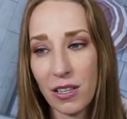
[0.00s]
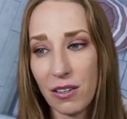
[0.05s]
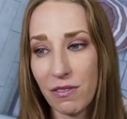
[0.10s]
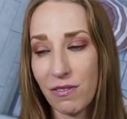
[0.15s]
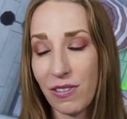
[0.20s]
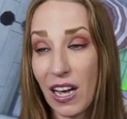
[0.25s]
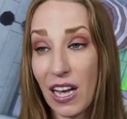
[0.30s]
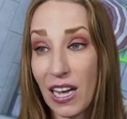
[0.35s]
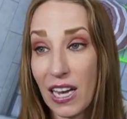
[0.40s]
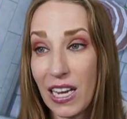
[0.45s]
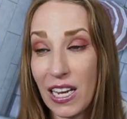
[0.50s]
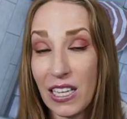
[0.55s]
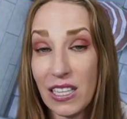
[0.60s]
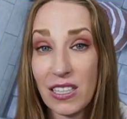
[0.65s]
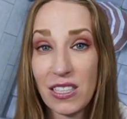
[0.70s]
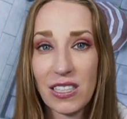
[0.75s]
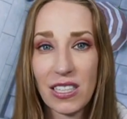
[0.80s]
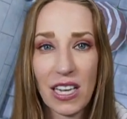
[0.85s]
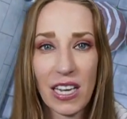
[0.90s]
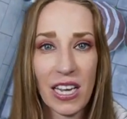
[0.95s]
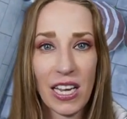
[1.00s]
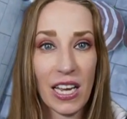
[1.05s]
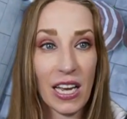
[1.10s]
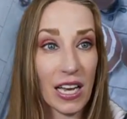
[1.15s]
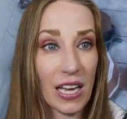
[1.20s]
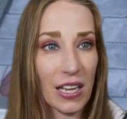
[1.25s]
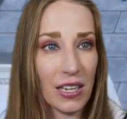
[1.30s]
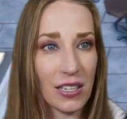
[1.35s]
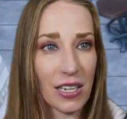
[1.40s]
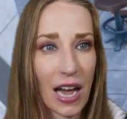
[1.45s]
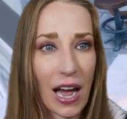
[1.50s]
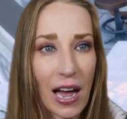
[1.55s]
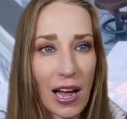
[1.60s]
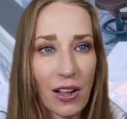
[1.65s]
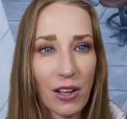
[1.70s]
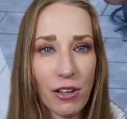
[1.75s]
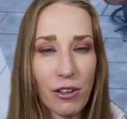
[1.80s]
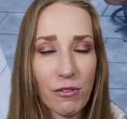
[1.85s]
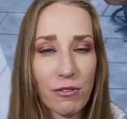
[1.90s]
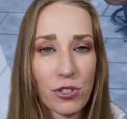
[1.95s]
vines and
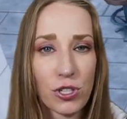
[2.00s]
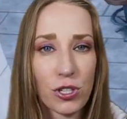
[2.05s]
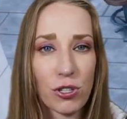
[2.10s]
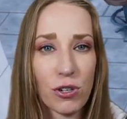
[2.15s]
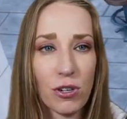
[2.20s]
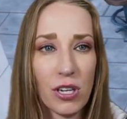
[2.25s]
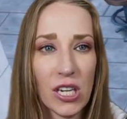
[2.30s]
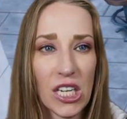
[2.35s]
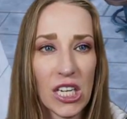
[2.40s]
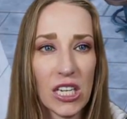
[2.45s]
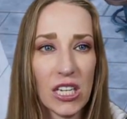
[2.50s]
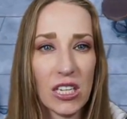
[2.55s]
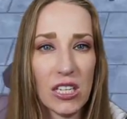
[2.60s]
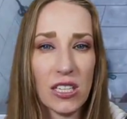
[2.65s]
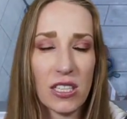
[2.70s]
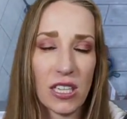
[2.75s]
olive trees.